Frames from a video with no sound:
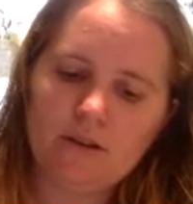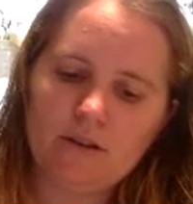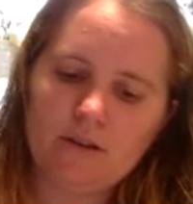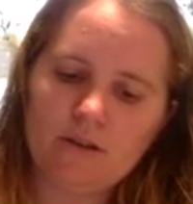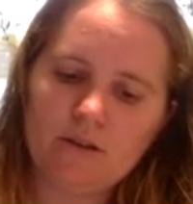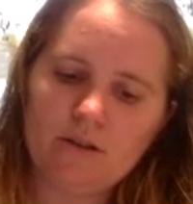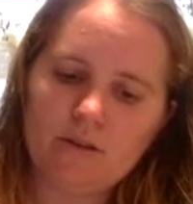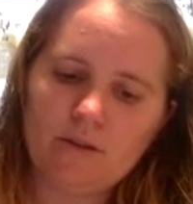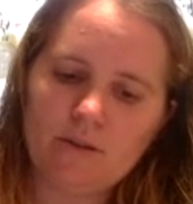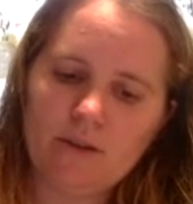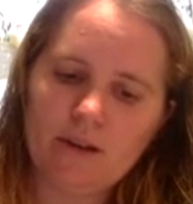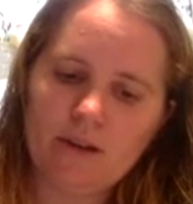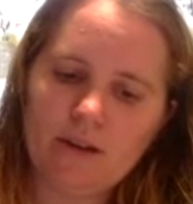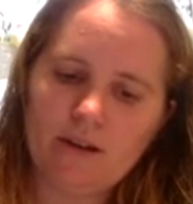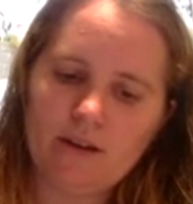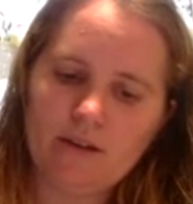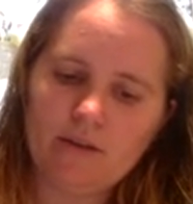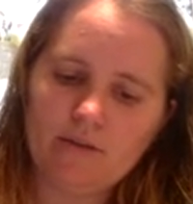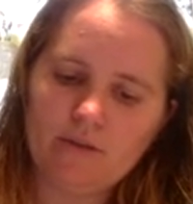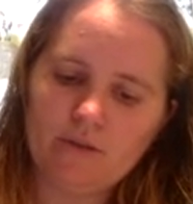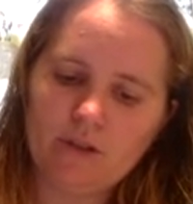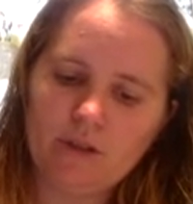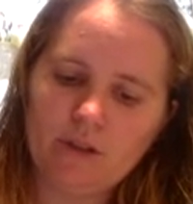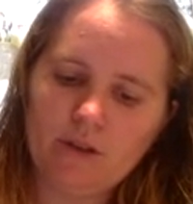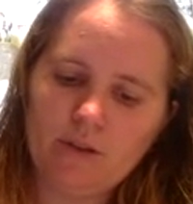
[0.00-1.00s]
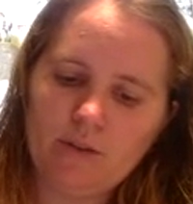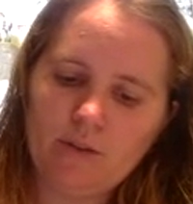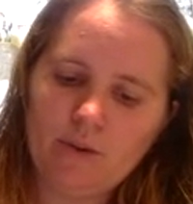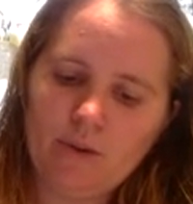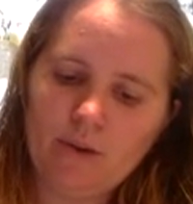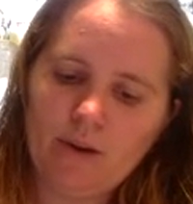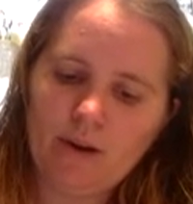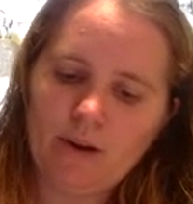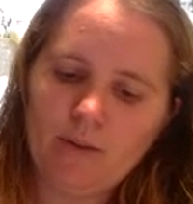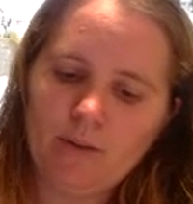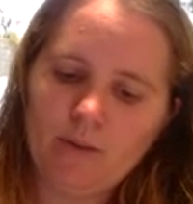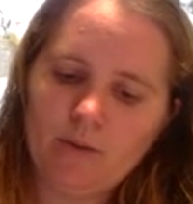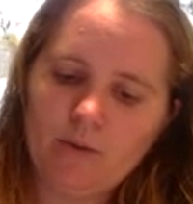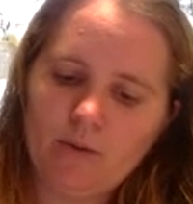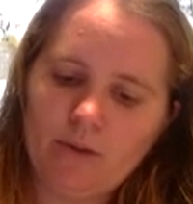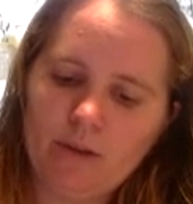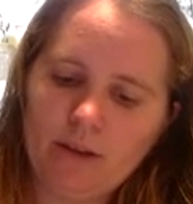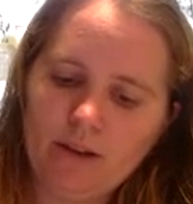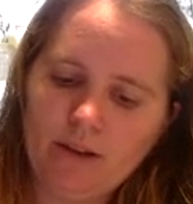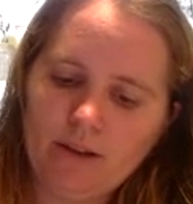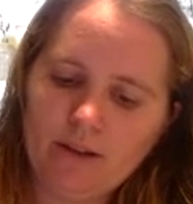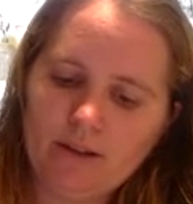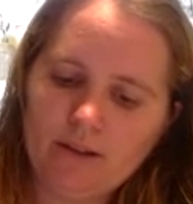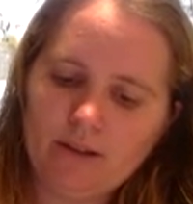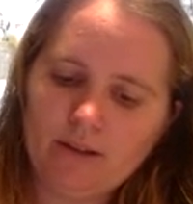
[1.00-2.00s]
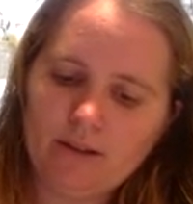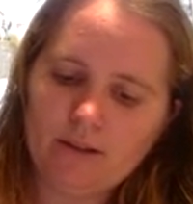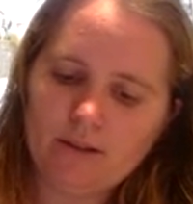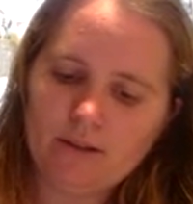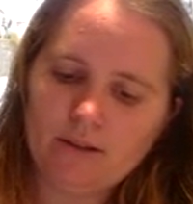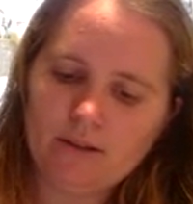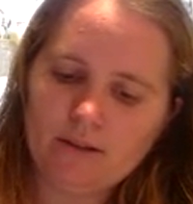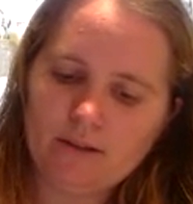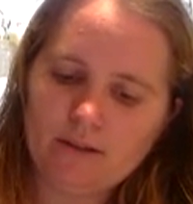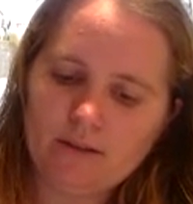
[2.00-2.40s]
So we have g prime of x